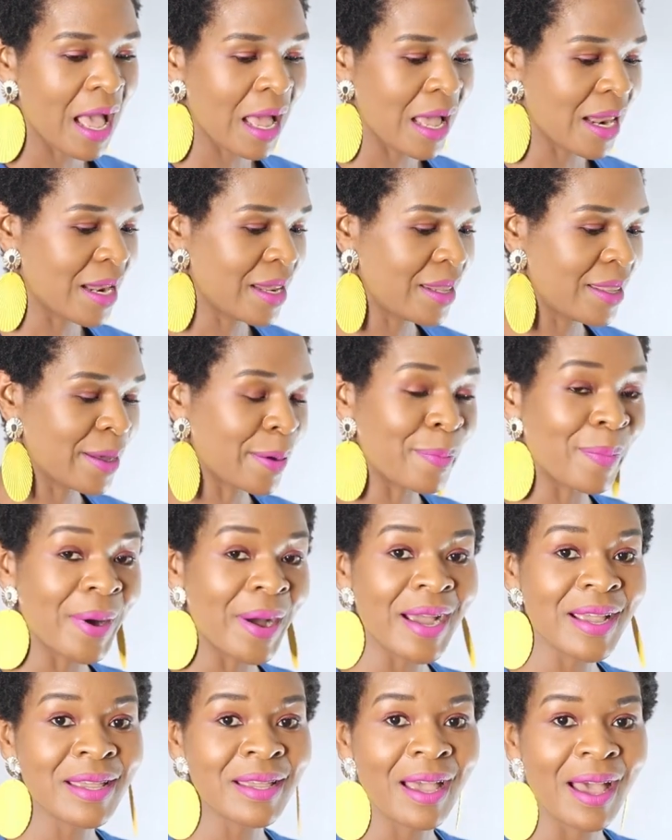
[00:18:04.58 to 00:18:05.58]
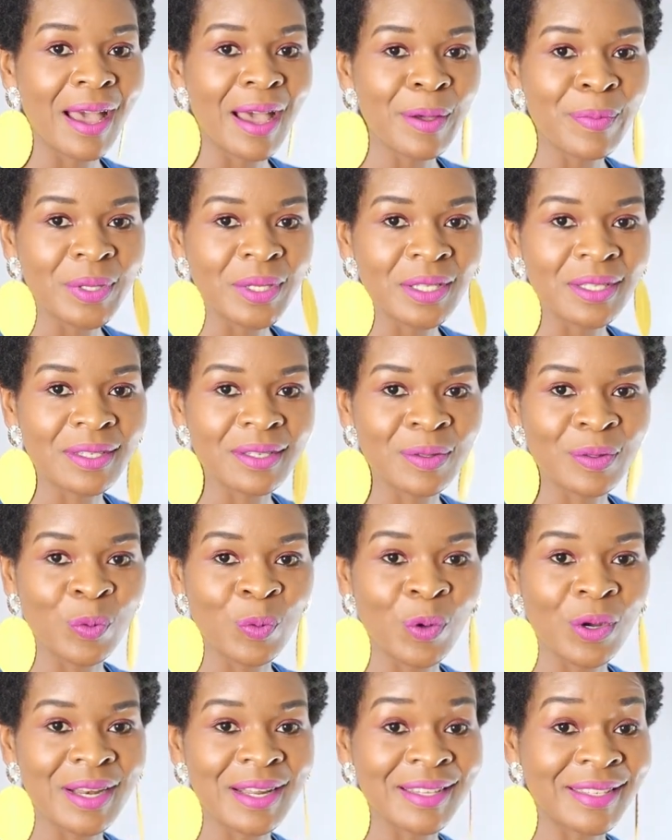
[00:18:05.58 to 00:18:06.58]
and their buying habits as
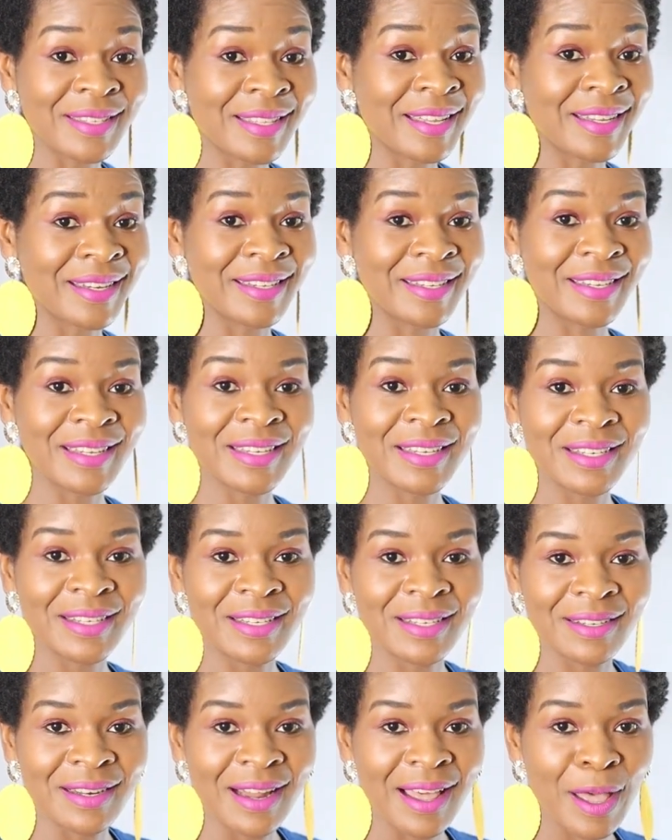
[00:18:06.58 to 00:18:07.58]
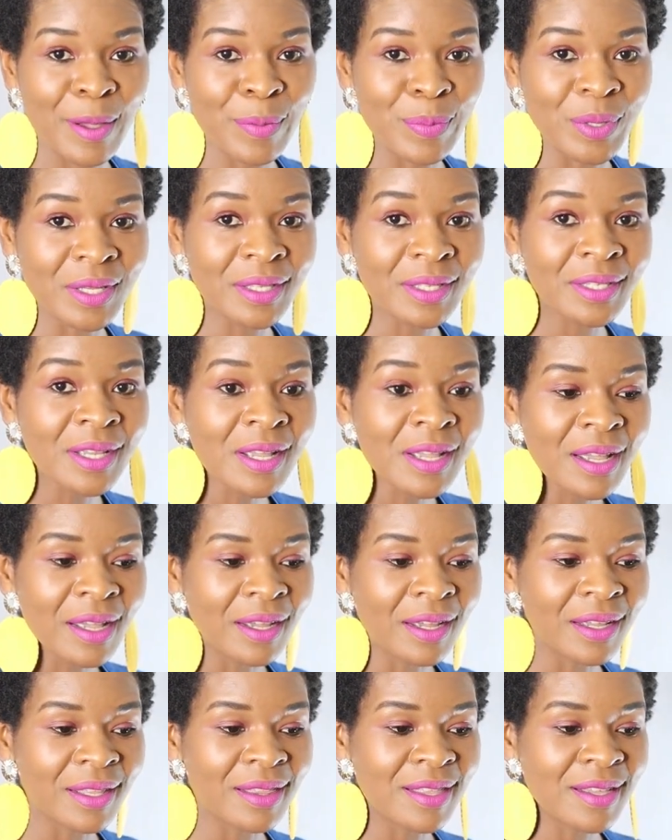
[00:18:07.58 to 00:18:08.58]
well as their digital habits,
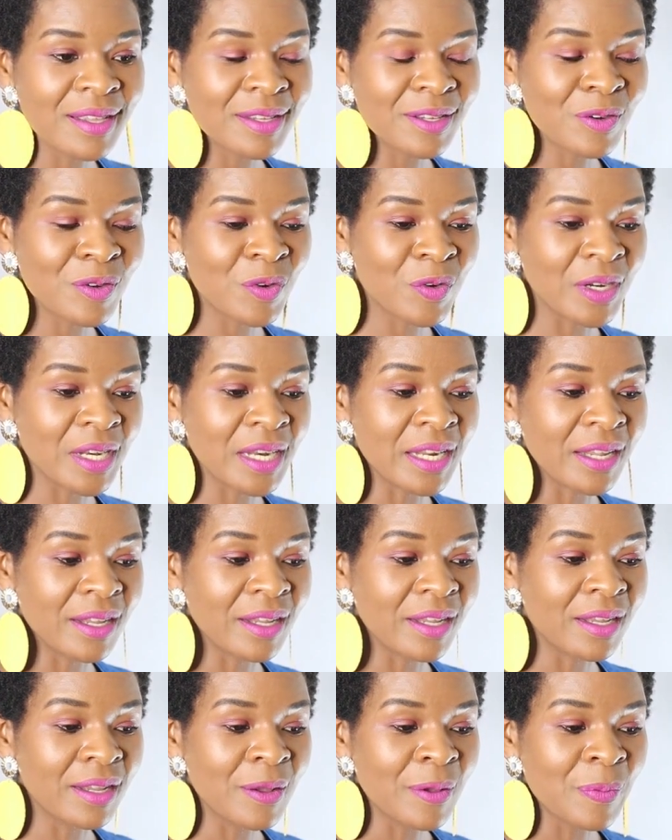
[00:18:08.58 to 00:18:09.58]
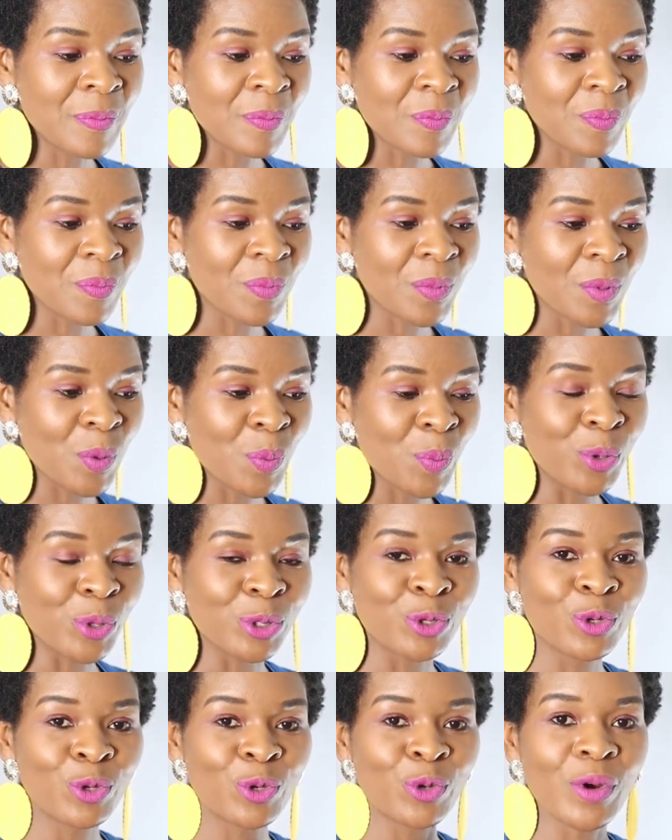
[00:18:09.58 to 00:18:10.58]
it doesn't really
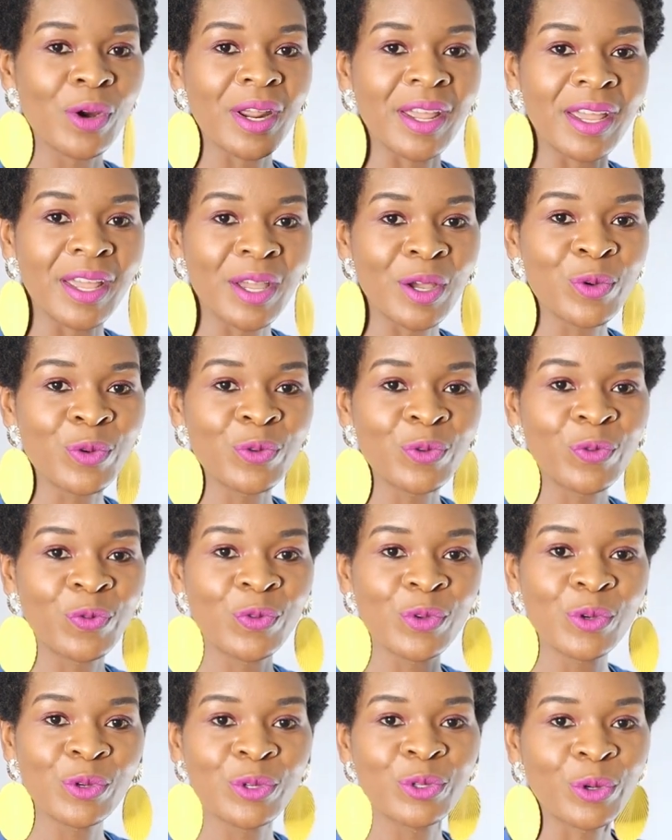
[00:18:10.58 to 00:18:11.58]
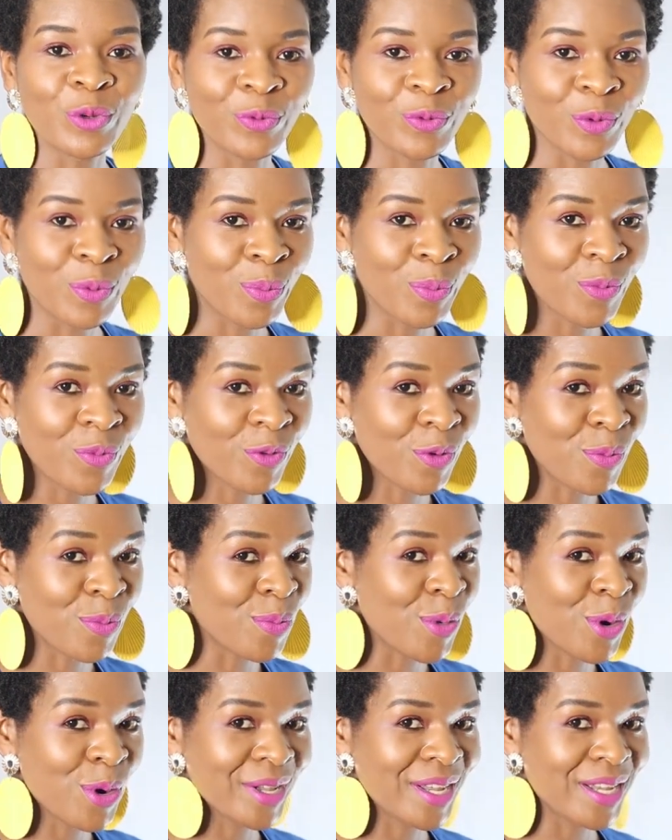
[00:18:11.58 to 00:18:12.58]
portray a good future for
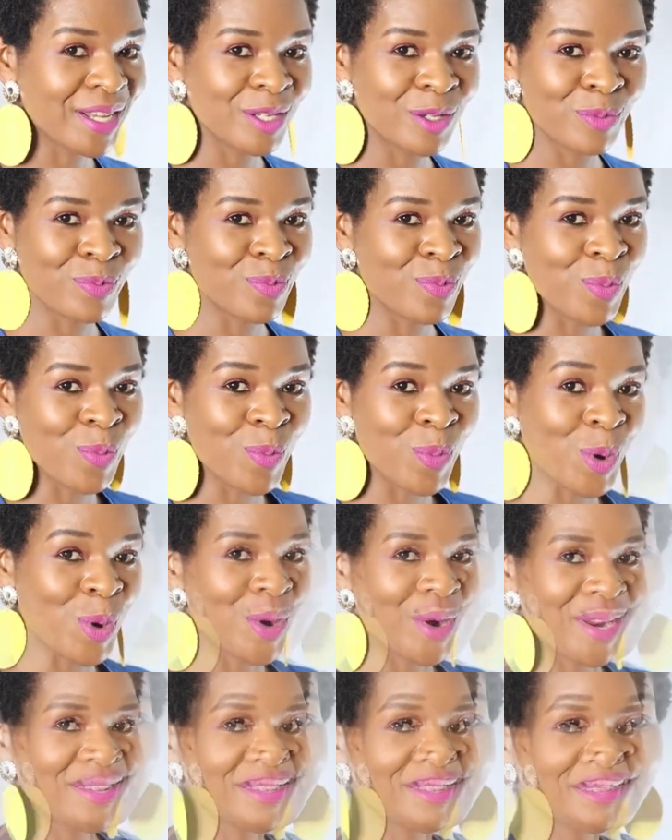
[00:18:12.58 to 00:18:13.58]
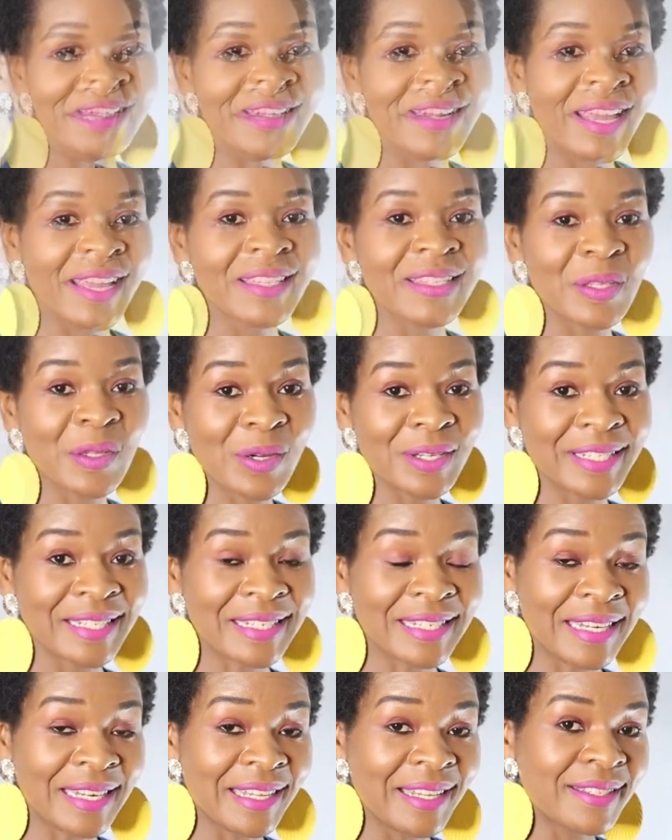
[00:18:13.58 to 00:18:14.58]
mortgage brokers. Next on
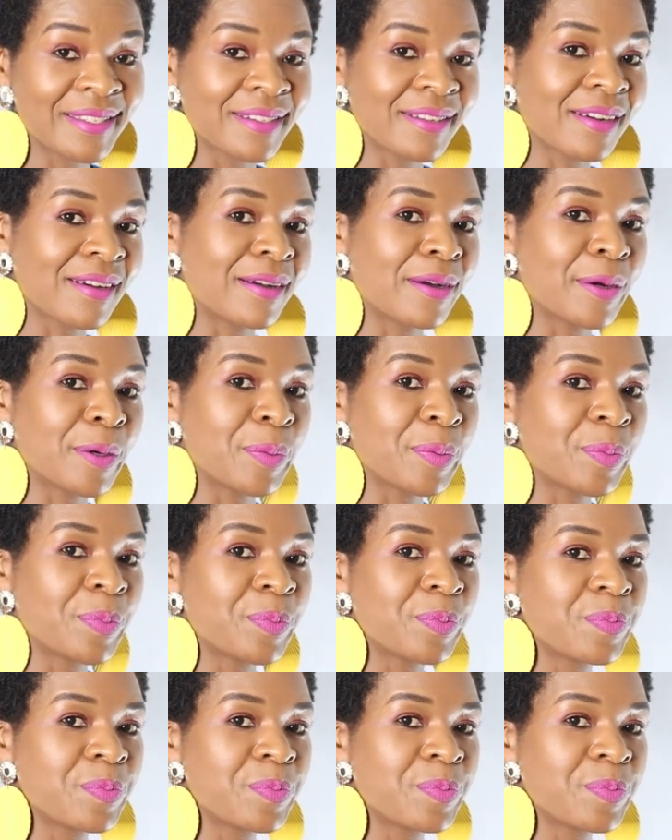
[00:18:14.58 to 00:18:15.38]
the list are